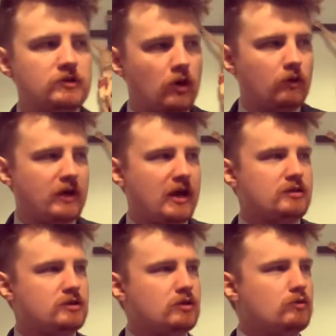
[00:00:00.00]
get
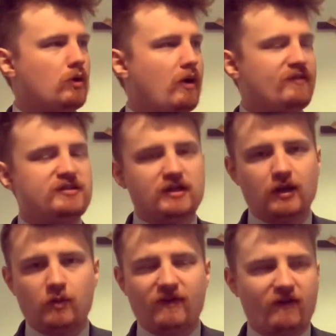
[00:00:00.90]
to go out for dinner
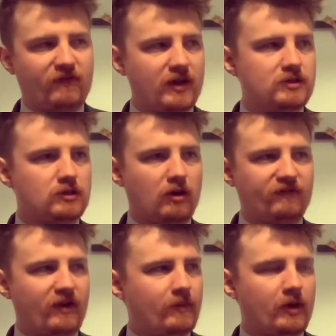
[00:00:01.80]
with our friends or our
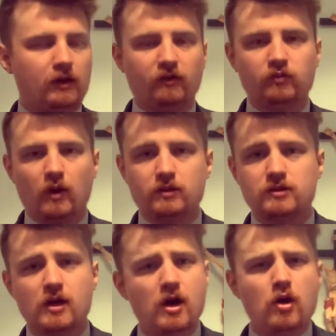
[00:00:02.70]
family, our loved ones,
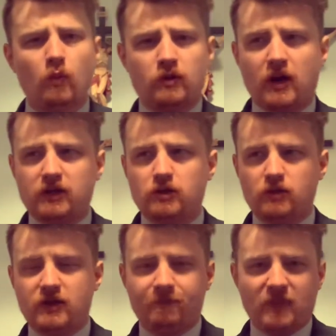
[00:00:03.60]
we don't get to do
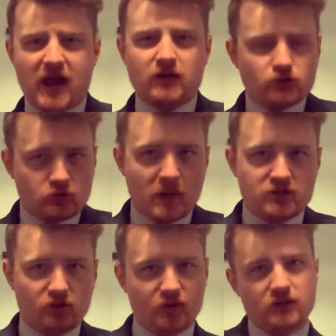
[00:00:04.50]
the extra special
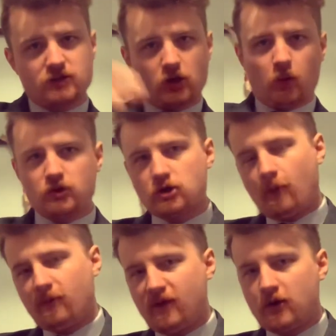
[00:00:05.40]
things that go on top
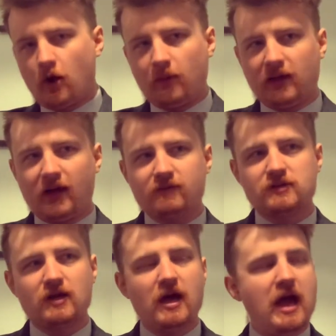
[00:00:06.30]
of our normal lives.
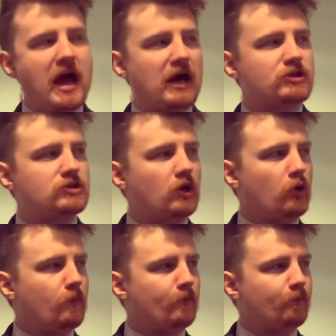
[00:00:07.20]
And
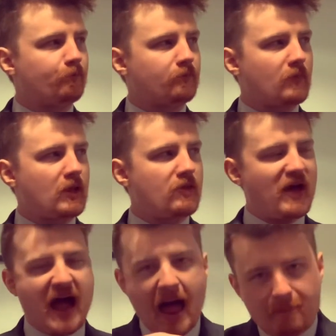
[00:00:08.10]
so that
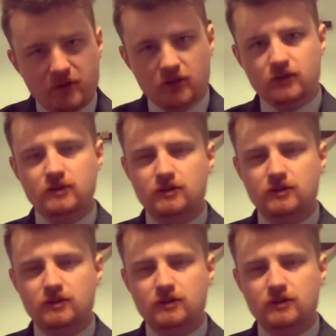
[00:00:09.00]
happiness,